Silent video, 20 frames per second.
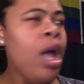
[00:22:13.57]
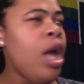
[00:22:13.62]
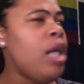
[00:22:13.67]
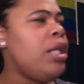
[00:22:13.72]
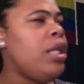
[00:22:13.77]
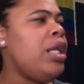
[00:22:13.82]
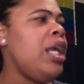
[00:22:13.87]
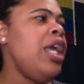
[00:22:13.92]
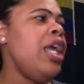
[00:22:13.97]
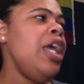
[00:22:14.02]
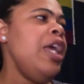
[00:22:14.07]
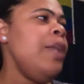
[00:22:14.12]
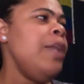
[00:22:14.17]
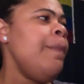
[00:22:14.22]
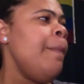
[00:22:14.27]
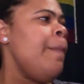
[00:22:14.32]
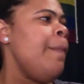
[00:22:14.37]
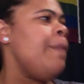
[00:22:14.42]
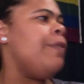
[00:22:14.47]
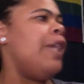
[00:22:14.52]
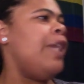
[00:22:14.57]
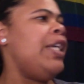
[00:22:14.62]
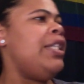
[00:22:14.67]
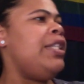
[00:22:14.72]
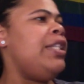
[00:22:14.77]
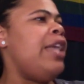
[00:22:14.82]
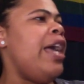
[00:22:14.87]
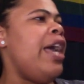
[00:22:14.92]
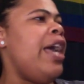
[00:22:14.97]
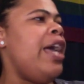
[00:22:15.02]
Then they
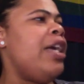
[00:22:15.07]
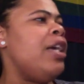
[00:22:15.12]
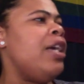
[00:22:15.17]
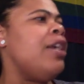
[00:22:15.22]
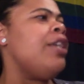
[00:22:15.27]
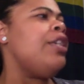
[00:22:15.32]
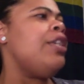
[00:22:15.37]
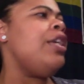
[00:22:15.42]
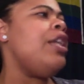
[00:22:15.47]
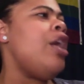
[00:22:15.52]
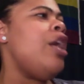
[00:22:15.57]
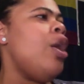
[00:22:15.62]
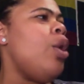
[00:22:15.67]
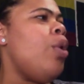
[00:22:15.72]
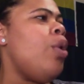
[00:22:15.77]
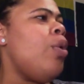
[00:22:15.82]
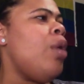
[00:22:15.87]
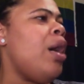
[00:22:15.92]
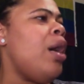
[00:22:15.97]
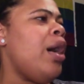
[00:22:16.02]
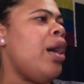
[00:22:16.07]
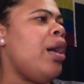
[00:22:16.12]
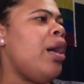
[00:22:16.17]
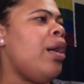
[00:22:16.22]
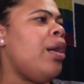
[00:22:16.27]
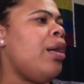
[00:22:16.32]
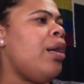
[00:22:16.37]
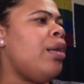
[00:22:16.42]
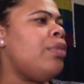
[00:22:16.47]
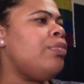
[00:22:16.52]
said, you
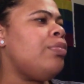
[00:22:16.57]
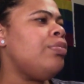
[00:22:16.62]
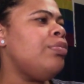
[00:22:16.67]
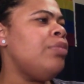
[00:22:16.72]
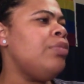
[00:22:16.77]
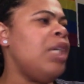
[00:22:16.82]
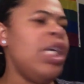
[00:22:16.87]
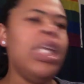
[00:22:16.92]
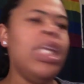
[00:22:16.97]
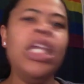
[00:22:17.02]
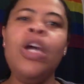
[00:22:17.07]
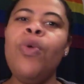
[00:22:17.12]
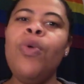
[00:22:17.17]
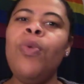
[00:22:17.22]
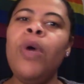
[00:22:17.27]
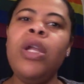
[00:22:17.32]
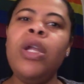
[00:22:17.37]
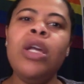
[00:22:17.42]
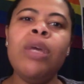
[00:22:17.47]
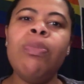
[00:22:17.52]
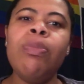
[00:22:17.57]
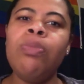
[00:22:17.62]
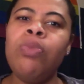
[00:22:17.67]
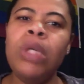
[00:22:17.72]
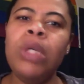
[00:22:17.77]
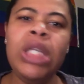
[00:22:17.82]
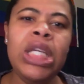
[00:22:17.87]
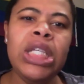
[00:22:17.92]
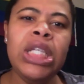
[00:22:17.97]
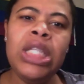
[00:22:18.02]
know, he didn't want to
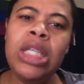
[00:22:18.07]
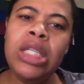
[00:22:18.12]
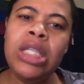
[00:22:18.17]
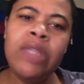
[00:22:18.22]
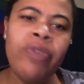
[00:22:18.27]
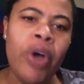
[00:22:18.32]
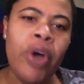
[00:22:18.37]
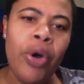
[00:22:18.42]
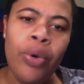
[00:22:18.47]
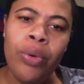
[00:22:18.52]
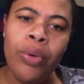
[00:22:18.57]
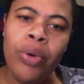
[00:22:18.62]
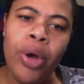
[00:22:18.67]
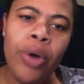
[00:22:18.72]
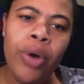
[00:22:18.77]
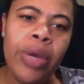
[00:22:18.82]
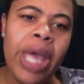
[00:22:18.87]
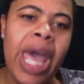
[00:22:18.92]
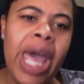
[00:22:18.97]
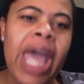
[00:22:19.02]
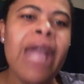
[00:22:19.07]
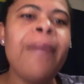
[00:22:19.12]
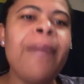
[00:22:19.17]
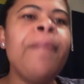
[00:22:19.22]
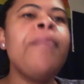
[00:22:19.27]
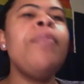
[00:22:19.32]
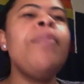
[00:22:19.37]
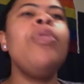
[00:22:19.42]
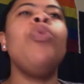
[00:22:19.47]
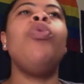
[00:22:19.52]
release his phone, okay?
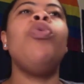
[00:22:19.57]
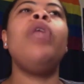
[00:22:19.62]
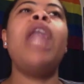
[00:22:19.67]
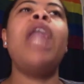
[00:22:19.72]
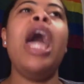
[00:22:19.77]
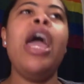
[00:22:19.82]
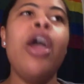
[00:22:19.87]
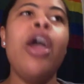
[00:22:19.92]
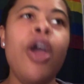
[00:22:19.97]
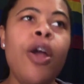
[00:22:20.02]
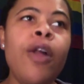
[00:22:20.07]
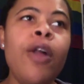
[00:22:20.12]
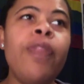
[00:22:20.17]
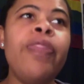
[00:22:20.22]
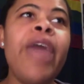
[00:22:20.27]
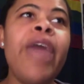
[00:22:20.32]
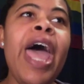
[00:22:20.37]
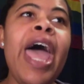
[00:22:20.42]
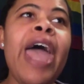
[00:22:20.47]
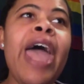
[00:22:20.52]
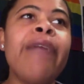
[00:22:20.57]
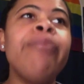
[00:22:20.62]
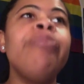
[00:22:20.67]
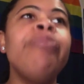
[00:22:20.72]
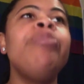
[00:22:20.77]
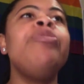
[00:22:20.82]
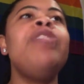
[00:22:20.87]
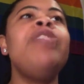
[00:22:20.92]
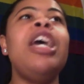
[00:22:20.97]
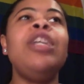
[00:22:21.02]
When I heard that,
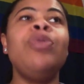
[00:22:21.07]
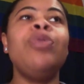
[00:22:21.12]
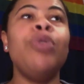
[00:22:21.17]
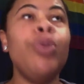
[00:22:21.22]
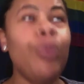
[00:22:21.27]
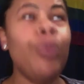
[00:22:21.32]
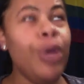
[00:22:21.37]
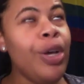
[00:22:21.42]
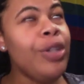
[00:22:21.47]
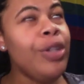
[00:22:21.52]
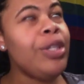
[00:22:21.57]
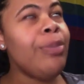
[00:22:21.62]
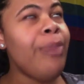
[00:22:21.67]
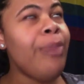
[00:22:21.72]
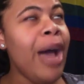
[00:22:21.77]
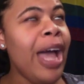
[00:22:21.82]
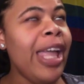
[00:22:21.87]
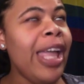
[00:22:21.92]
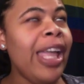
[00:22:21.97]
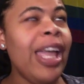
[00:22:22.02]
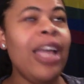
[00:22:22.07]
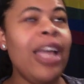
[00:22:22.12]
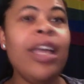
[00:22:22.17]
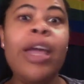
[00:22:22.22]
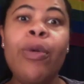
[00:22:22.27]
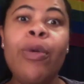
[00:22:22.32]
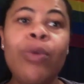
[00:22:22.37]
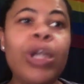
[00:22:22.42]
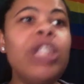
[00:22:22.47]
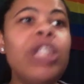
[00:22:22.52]
that's when wheels in my head
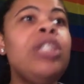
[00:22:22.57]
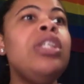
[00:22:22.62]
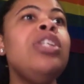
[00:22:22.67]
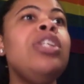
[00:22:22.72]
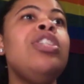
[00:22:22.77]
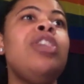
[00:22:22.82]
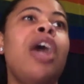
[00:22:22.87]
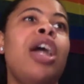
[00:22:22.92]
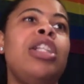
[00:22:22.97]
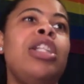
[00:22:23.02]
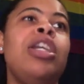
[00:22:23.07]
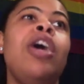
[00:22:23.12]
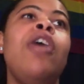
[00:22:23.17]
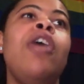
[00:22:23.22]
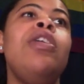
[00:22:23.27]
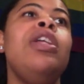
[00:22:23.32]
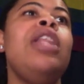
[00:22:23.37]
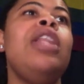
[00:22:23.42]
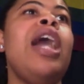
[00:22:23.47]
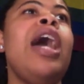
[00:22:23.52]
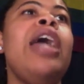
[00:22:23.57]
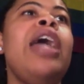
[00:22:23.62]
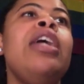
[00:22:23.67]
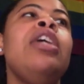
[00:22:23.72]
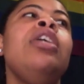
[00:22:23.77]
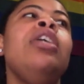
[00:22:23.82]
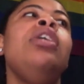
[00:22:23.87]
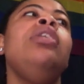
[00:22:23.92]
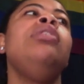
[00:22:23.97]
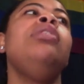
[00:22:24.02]
originally started turning like,
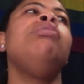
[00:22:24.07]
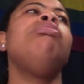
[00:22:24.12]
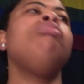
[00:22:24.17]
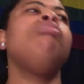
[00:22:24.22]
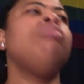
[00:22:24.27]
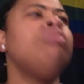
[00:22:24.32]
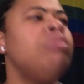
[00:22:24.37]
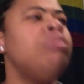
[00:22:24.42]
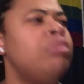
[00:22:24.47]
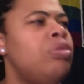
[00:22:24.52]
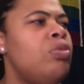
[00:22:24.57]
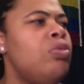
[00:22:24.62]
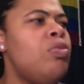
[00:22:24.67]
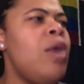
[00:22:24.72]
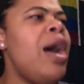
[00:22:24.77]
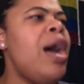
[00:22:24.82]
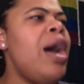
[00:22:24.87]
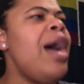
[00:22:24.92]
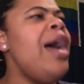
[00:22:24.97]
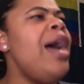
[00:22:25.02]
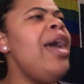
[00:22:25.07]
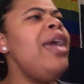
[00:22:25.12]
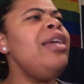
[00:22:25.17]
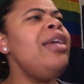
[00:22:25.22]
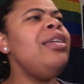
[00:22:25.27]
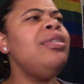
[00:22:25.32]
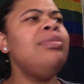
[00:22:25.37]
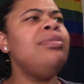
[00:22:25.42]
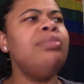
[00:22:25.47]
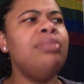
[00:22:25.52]
why
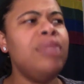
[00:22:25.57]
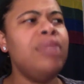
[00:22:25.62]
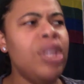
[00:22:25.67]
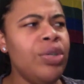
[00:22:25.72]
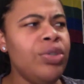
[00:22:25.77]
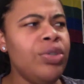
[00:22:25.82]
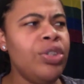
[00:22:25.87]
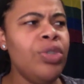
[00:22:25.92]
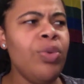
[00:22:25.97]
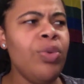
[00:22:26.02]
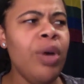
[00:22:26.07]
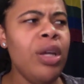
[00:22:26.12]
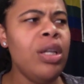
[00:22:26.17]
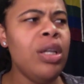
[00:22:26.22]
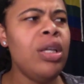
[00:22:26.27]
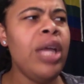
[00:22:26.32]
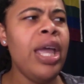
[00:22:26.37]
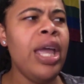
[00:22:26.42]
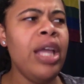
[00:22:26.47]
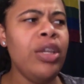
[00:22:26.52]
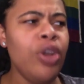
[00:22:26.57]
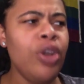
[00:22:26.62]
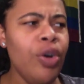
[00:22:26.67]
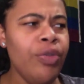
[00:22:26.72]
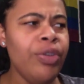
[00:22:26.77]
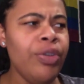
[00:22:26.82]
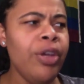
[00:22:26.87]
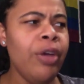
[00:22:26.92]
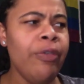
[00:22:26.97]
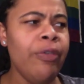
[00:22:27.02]
don't you want to hand over
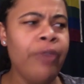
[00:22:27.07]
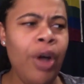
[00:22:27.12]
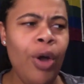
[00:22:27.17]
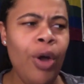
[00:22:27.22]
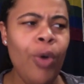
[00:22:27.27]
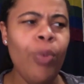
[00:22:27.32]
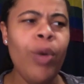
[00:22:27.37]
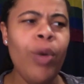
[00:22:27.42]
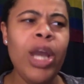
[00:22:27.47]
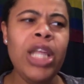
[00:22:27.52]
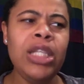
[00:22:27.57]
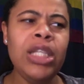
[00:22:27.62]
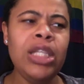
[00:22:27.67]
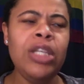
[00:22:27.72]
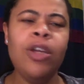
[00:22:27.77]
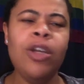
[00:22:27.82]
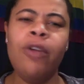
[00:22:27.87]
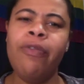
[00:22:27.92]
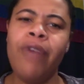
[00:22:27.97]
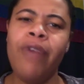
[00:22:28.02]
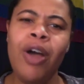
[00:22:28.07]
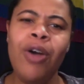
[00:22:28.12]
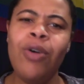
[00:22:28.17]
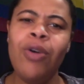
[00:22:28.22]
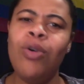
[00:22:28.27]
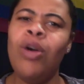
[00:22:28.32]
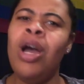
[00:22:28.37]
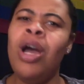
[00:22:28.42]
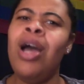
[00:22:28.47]
your phone? What is in your phone?